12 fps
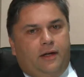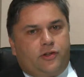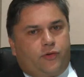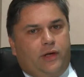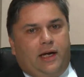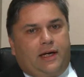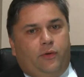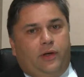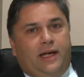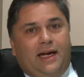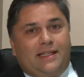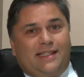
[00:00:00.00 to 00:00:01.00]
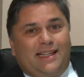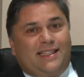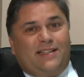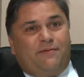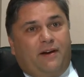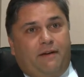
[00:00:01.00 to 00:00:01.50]
Sri Lanka only has
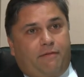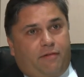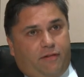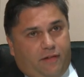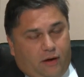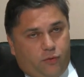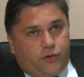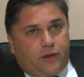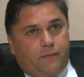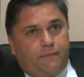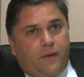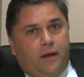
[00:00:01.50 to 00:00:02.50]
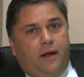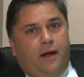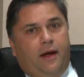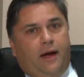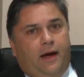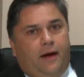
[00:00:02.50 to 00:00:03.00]
65,000.
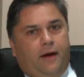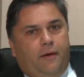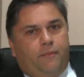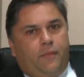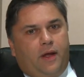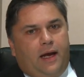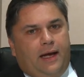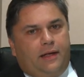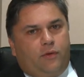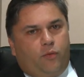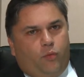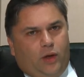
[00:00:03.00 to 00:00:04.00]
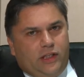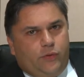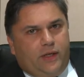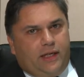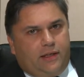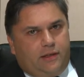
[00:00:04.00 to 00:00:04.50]
And once
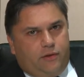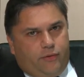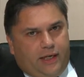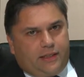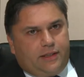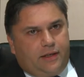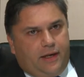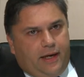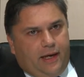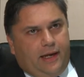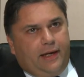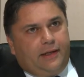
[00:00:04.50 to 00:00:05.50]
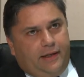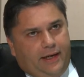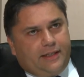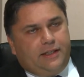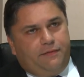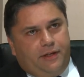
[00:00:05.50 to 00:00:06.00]
we get direct airline
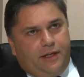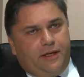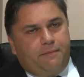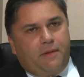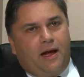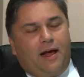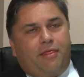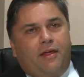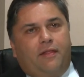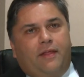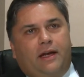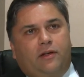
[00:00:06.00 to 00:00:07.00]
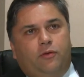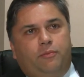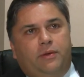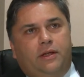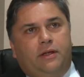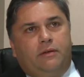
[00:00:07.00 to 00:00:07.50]
connectivity, I think that could
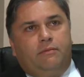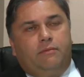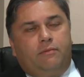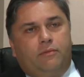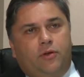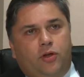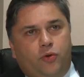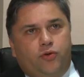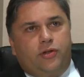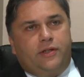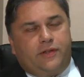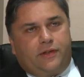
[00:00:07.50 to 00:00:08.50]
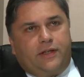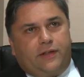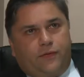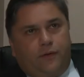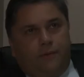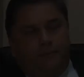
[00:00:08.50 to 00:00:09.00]
be hugely
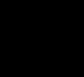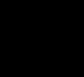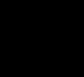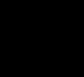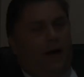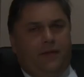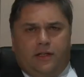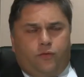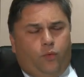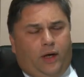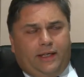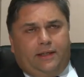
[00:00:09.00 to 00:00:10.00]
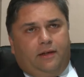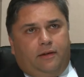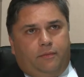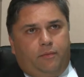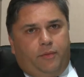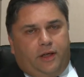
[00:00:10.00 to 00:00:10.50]
successful. I think it's
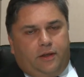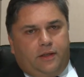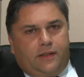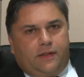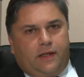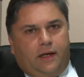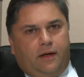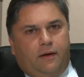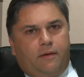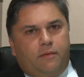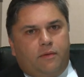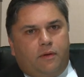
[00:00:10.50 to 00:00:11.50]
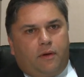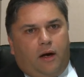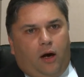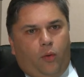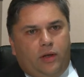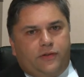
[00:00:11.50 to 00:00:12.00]
vital because
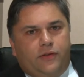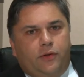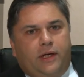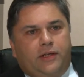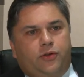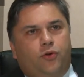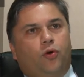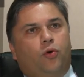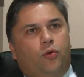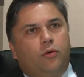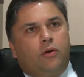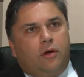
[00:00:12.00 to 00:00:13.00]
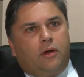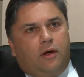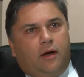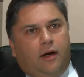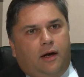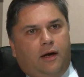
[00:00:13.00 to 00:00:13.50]
how else do you get to know
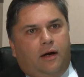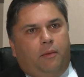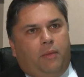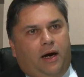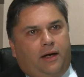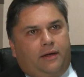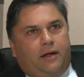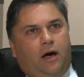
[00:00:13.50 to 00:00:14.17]
a market?